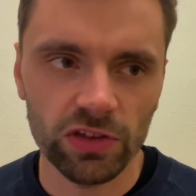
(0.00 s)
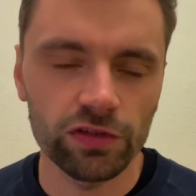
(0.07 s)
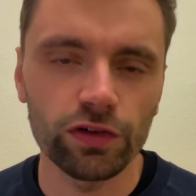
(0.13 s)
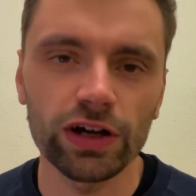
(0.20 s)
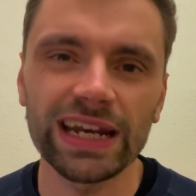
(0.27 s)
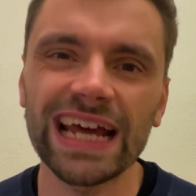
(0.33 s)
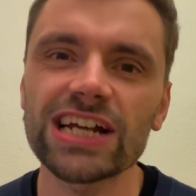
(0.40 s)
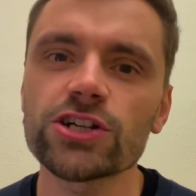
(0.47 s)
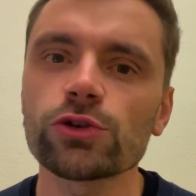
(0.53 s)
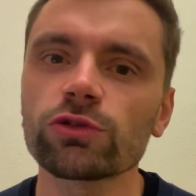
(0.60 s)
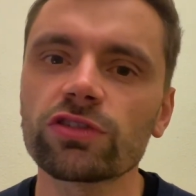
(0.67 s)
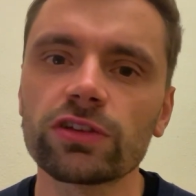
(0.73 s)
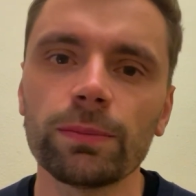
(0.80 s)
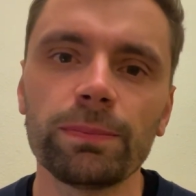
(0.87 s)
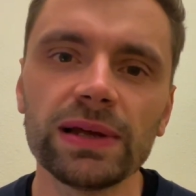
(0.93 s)
the financial
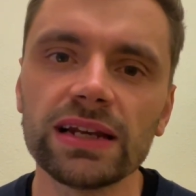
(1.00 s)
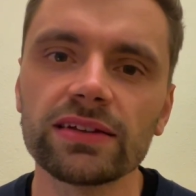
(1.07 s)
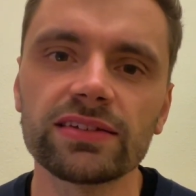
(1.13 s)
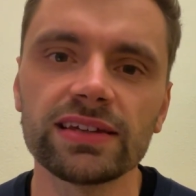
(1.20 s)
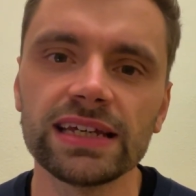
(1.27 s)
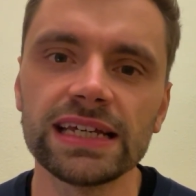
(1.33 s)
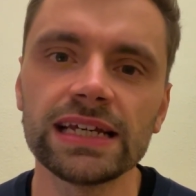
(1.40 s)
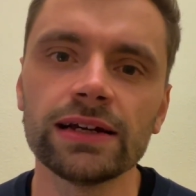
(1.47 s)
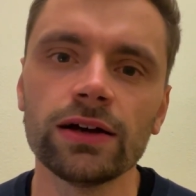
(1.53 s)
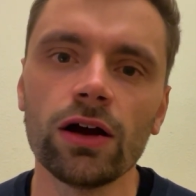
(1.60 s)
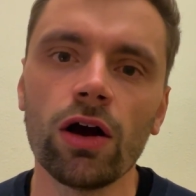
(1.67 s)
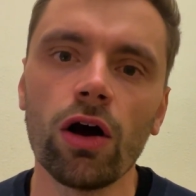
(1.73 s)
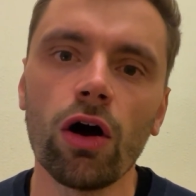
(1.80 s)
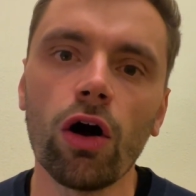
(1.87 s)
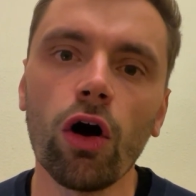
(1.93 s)
stability
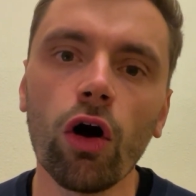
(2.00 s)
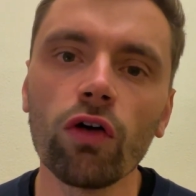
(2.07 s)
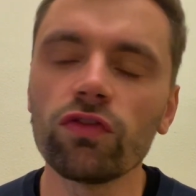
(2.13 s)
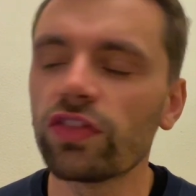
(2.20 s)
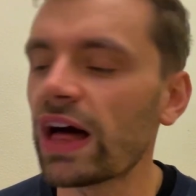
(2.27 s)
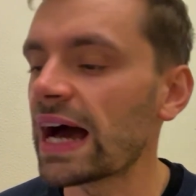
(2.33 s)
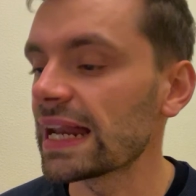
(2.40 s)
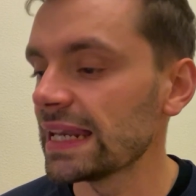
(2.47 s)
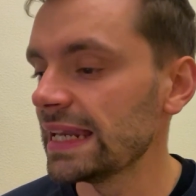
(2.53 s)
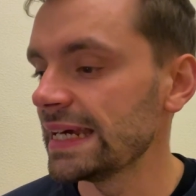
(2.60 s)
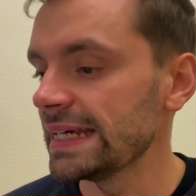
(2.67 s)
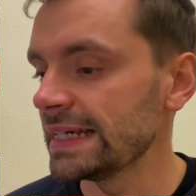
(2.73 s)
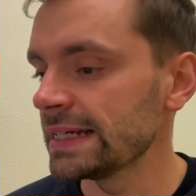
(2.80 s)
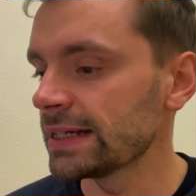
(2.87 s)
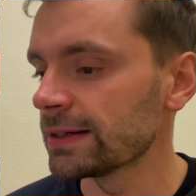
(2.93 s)
of that
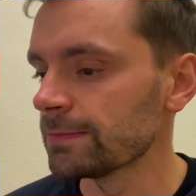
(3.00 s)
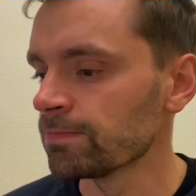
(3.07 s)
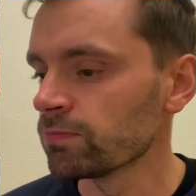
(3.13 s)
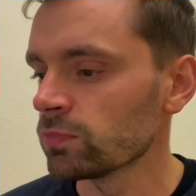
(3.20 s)
league,